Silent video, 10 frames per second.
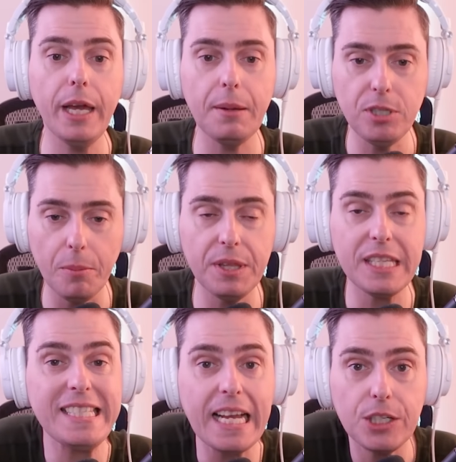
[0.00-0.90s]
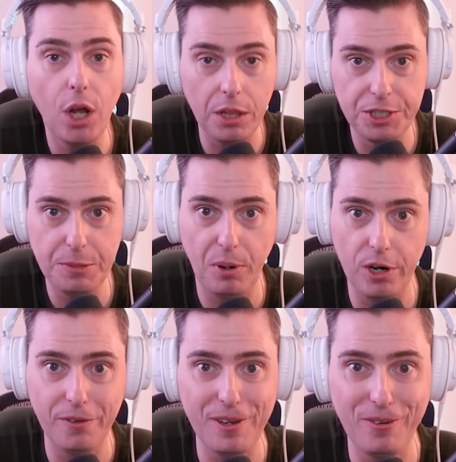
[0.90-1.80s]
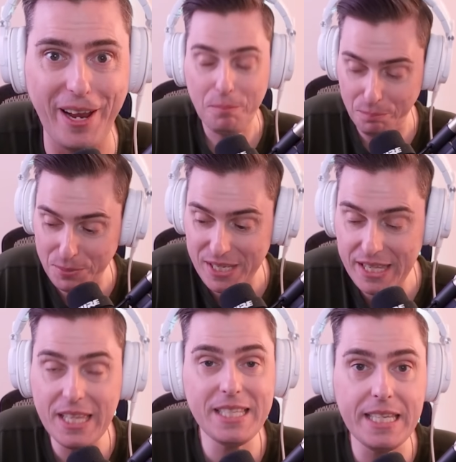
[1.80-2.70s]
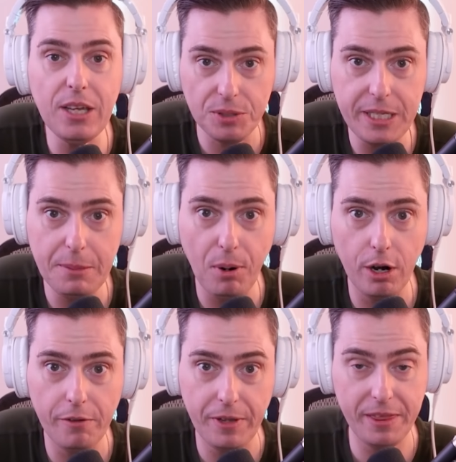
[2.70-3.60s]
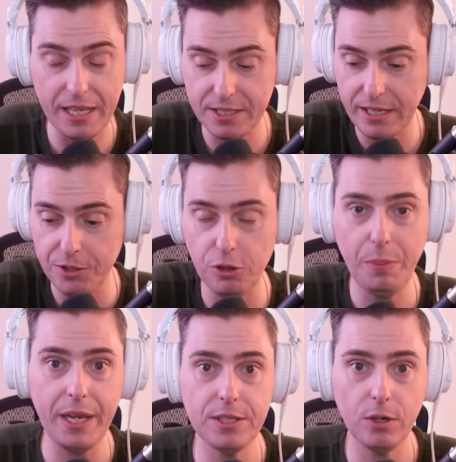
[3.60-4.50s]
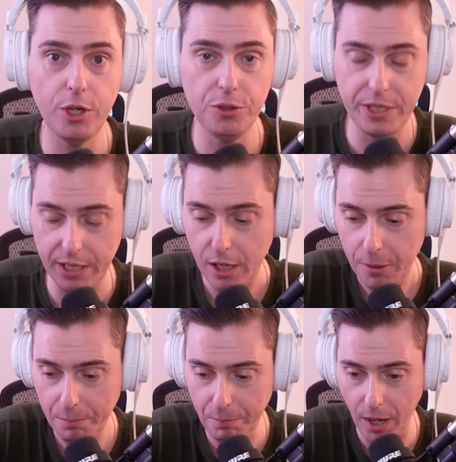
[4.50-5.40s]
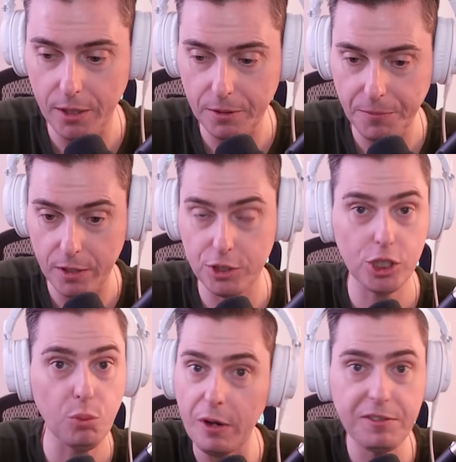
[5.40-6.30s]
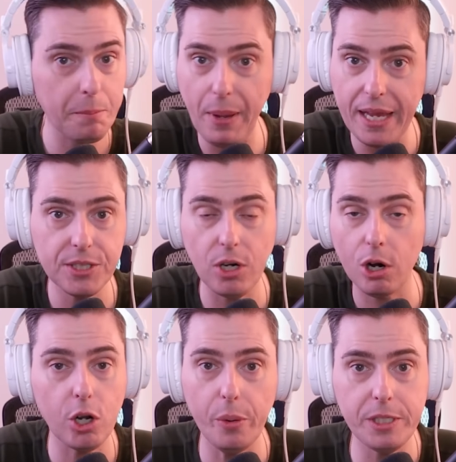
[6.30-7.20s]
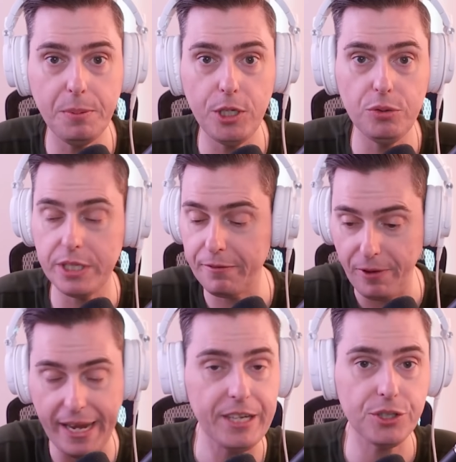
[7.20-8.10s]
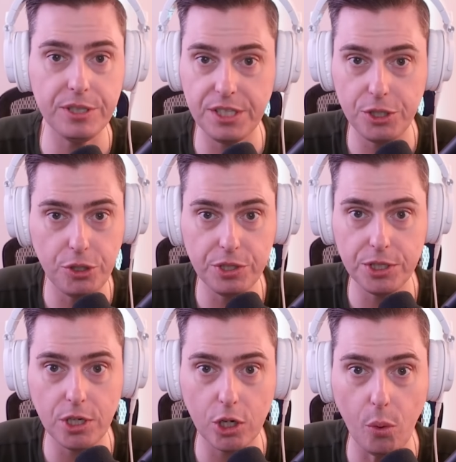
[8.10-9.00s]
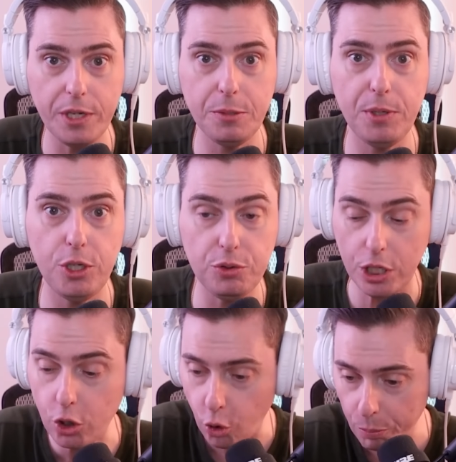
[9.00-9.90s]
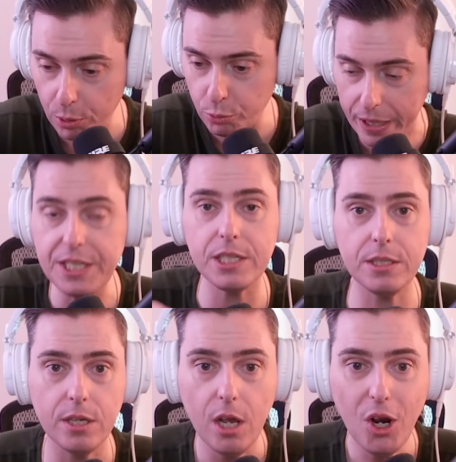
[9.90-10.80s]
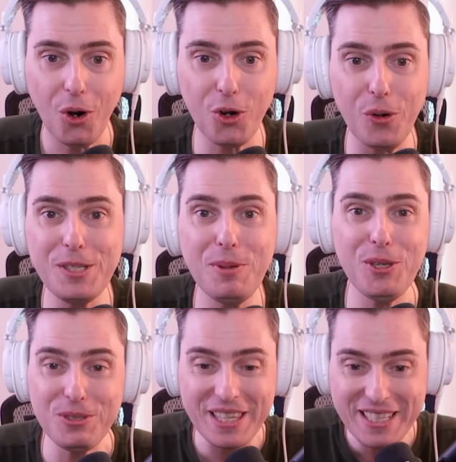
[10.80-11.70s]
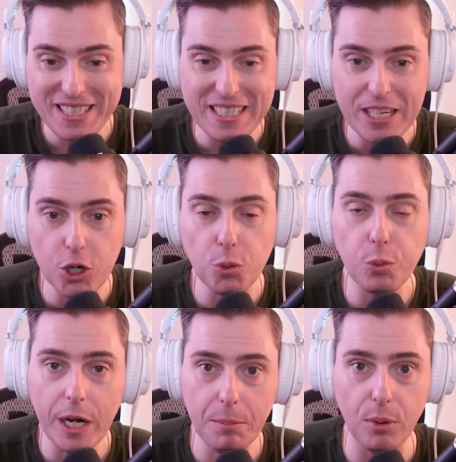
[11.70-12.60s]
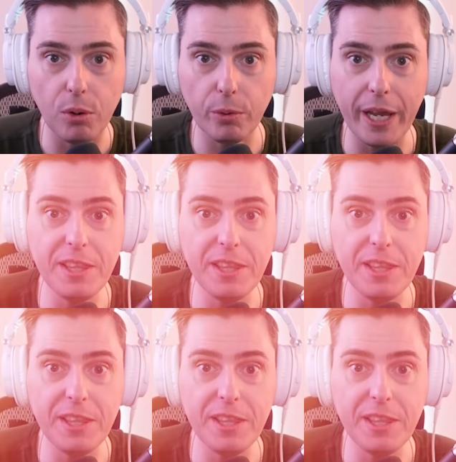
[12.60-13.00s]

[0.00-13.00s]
I'm talking about the technology part of it, right? The, DLT part of it that central banks are using, uh, SWIFT banks are going to be using, financial institutions are going to be using, corporations are going to be using. This is incredible, right?